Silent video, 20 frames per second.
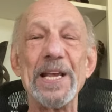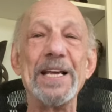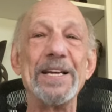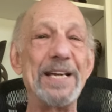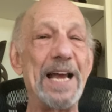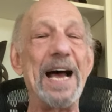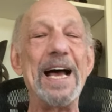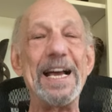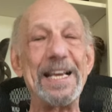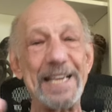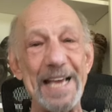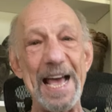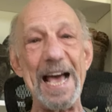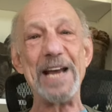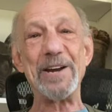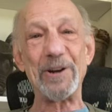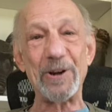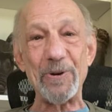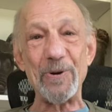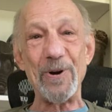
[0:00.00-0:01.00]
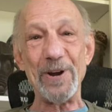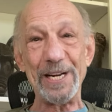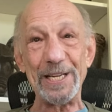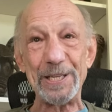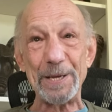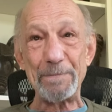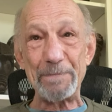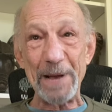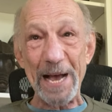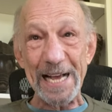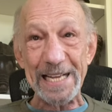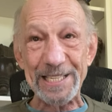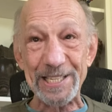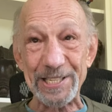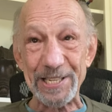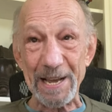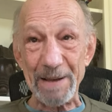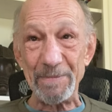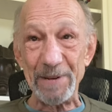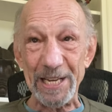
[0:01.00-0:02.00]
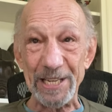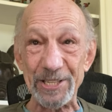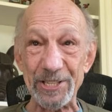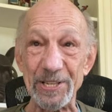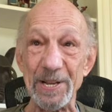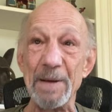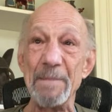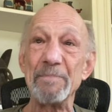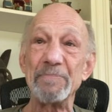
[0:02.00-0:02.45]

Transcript: Now, again, according to Pat Simmons,